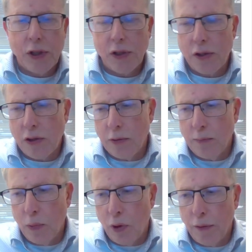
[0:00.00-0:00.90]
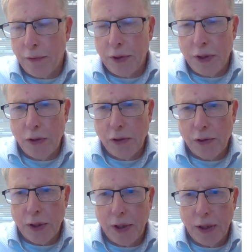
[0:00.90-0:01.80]
as more often
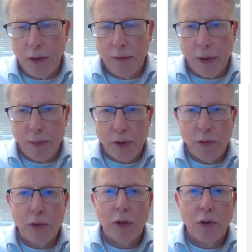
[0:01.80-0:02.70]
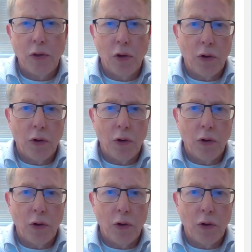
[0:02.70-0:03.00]
used in pharmaceutical,